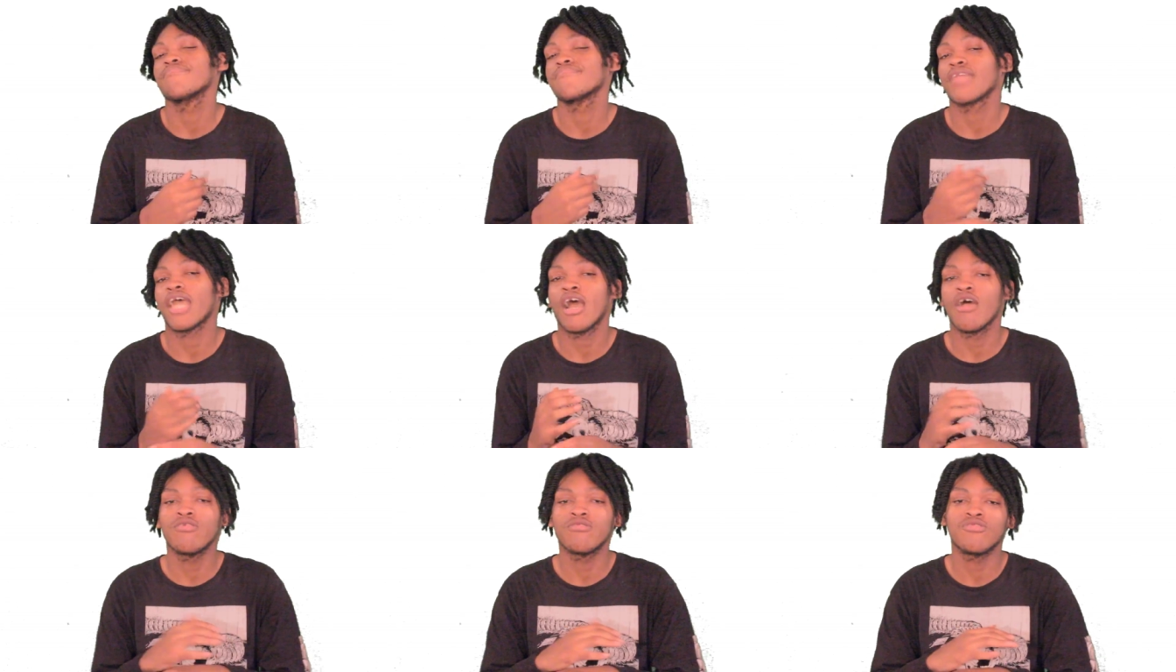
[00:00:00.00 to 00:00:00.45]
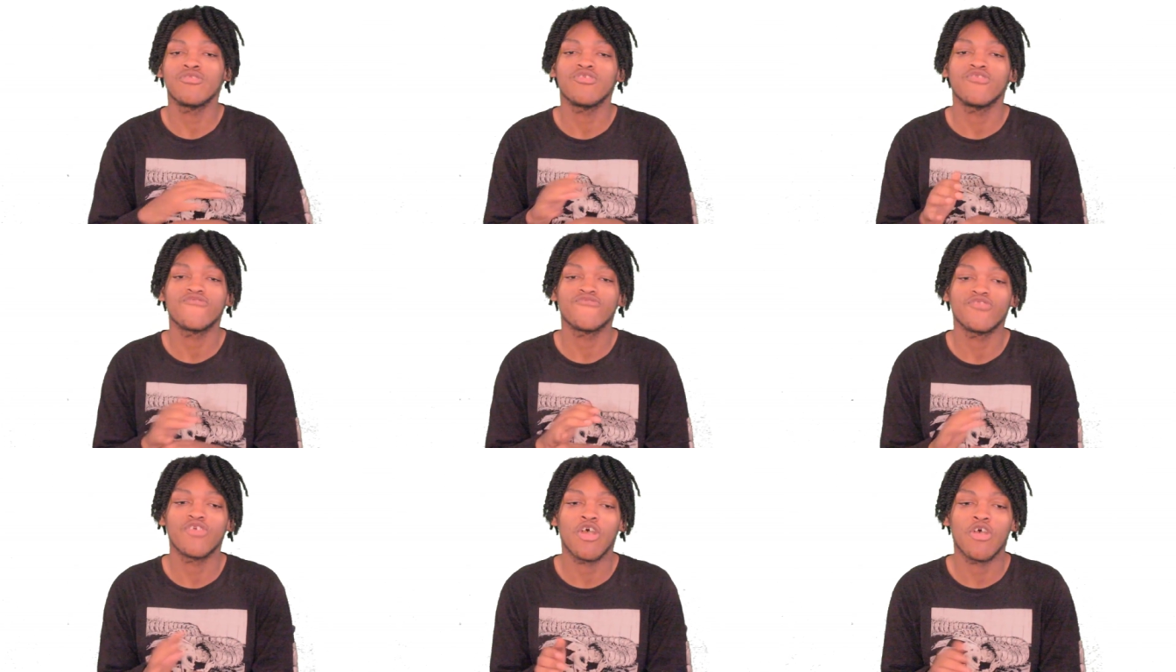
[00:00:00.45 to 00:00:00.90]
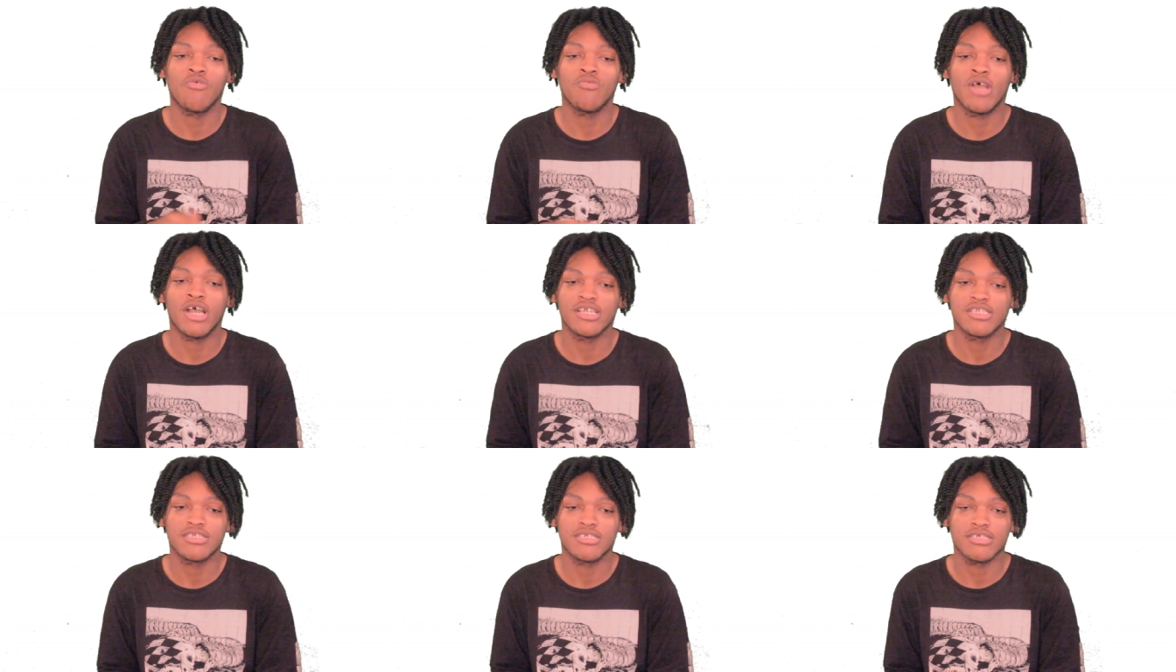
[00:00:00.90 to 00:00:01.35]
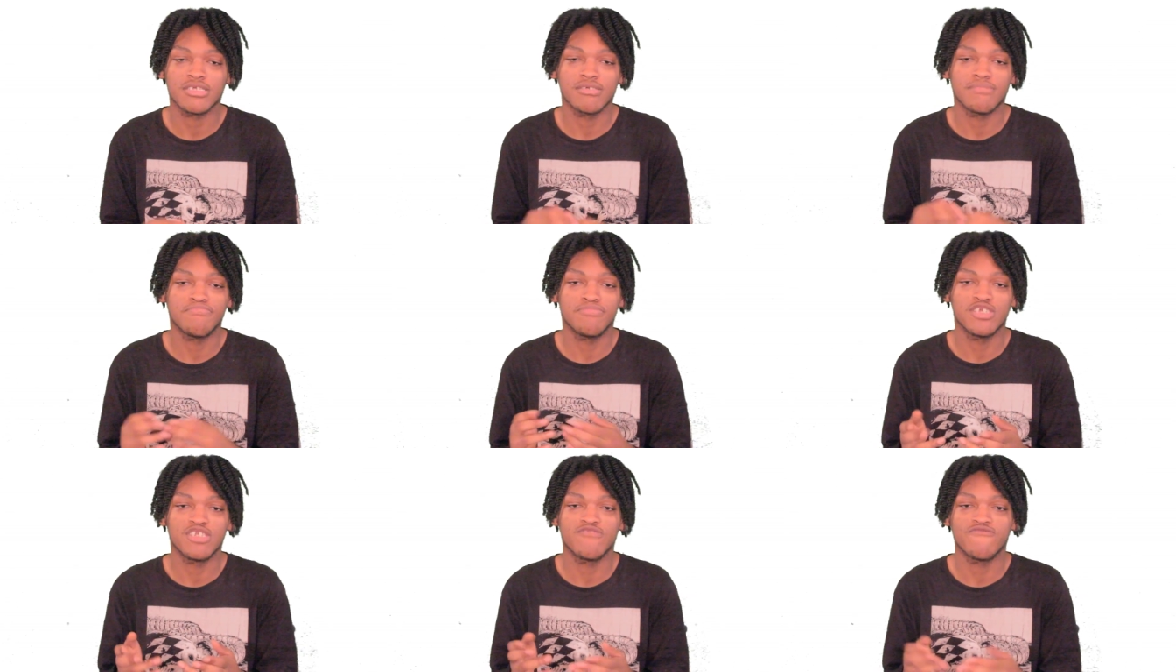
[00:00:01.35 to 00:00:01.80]
I don't know if y'all watch
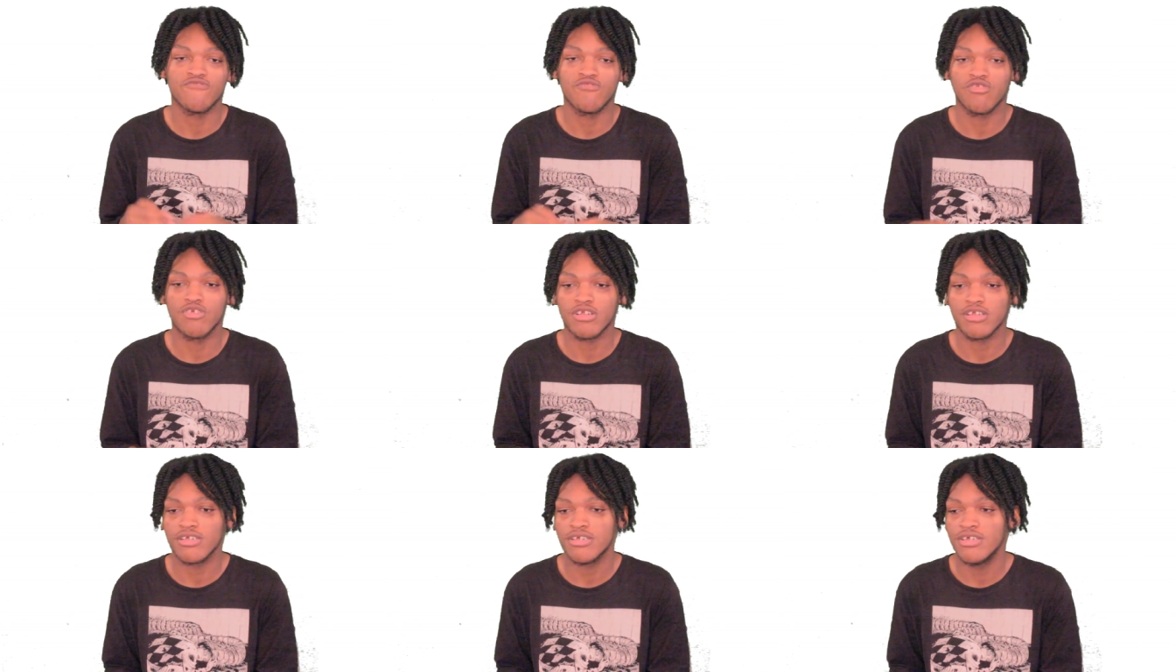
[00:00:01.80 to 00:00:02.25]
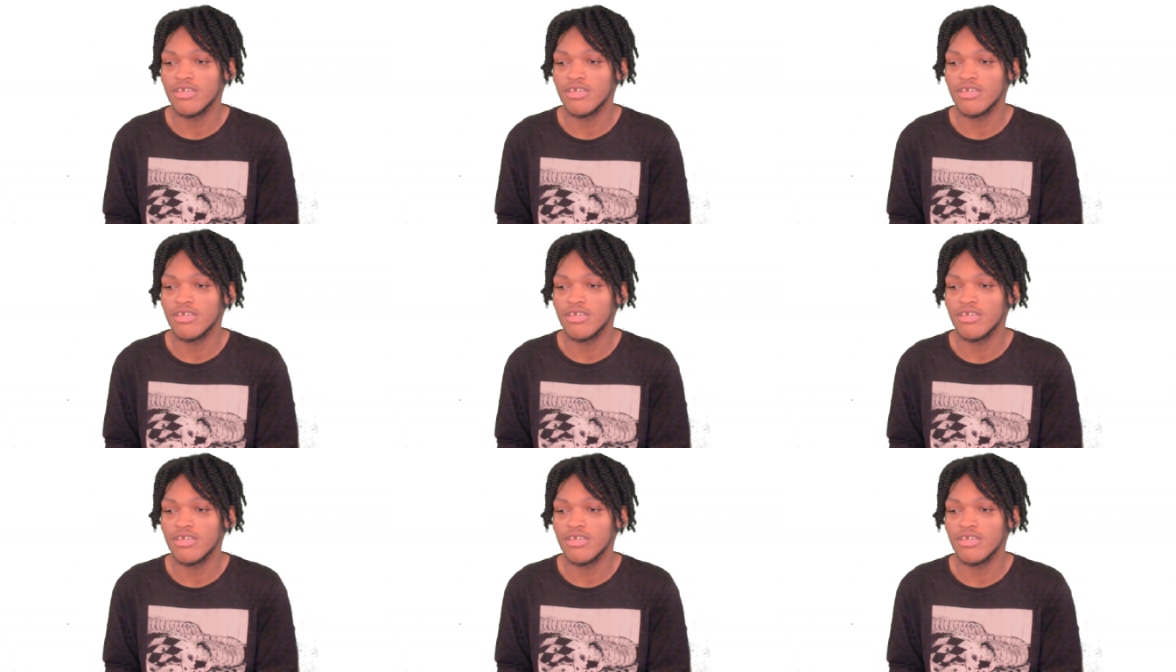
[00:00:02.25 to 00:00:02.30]
Pitchfork,